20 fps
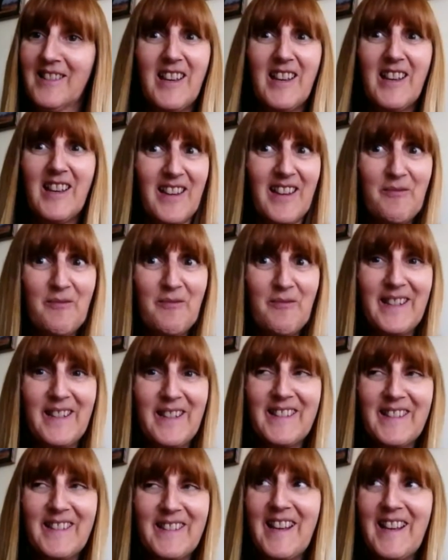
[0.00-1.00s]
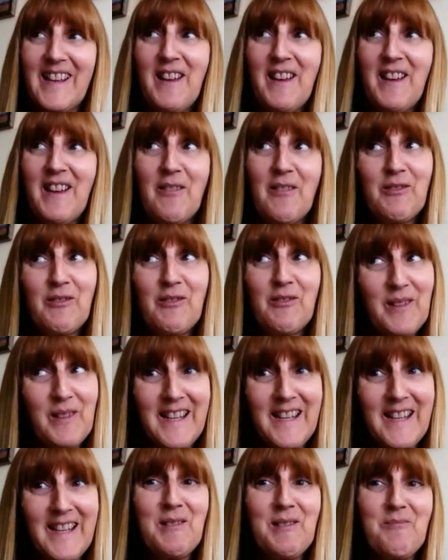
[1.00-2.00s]
Because I mean, it's, if someone
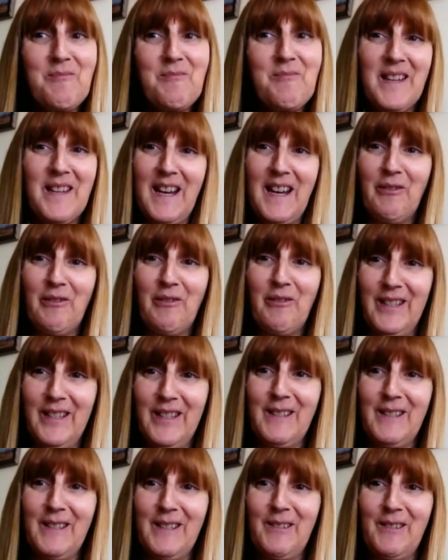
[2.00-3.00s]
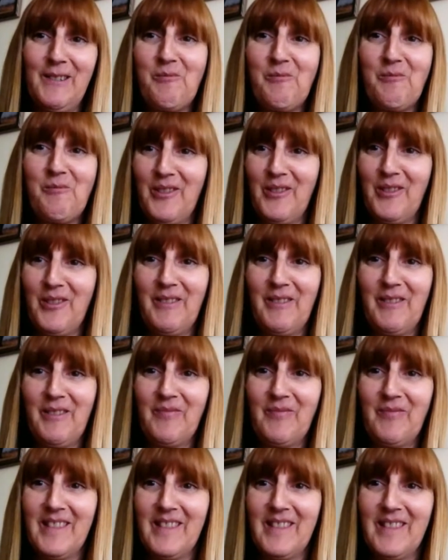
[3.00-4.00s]
had said to me you're going to have a feeding tube for
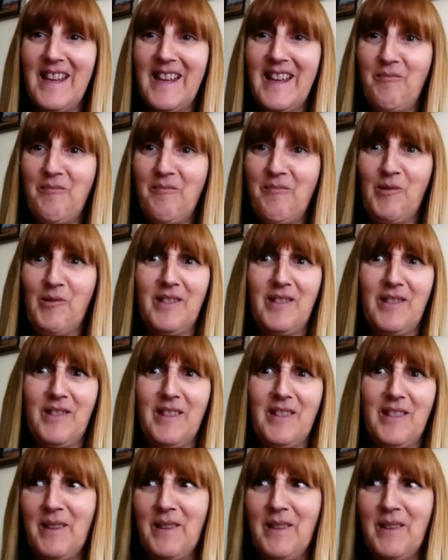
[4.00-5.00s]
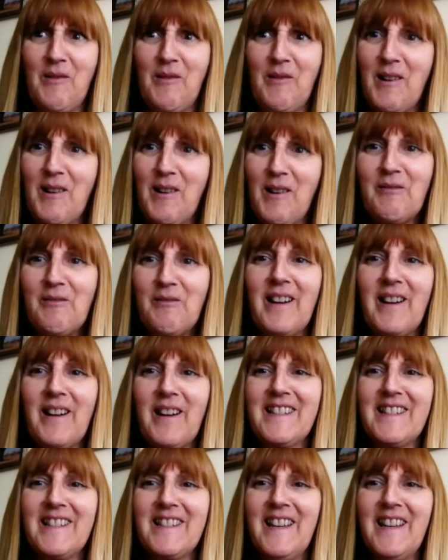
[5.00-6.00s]
8 months, I'd have been quite
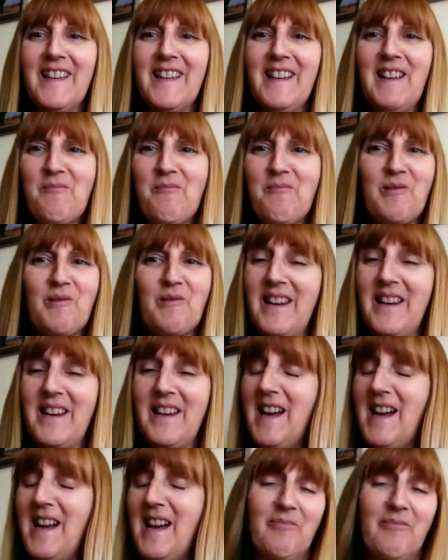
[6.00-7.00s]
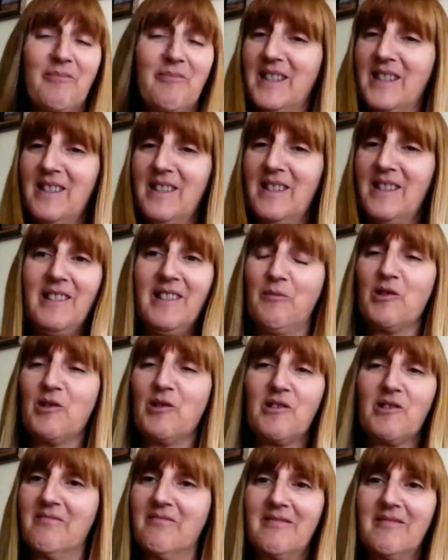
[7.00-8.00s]
horrified. But when it happened, it
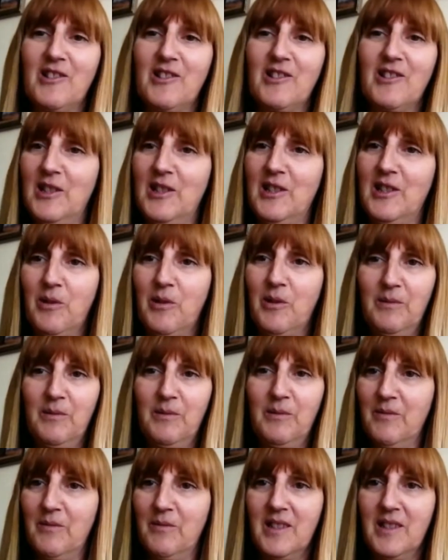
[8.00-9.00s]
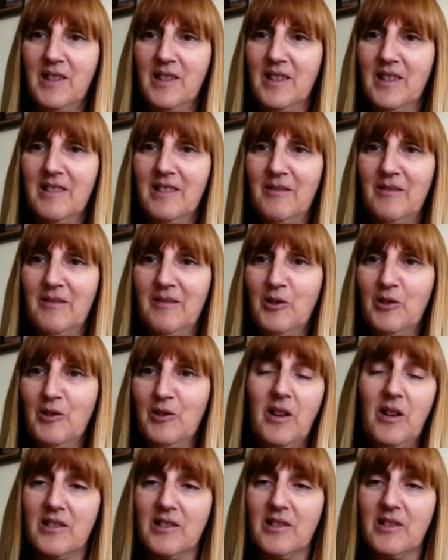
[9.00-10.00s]
wasn't actually a problem. It was
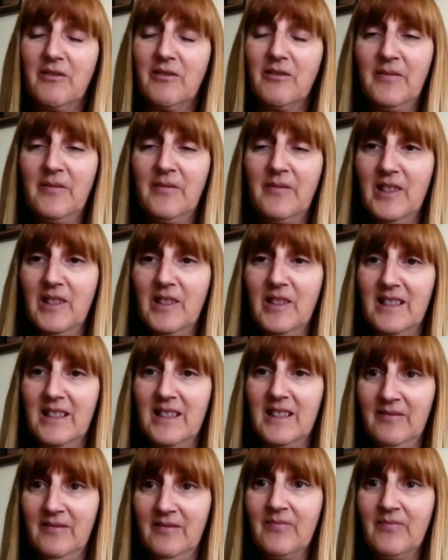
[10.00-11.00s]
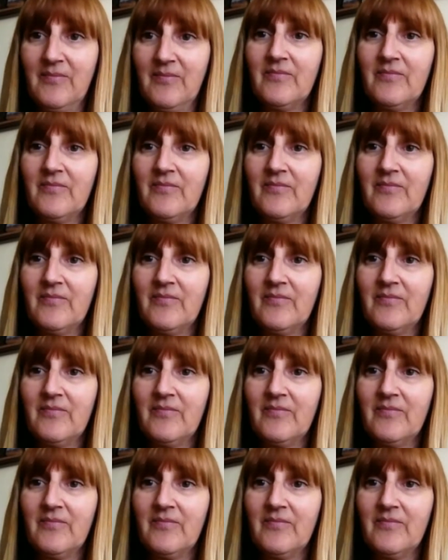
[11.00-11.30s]
just part of it, really.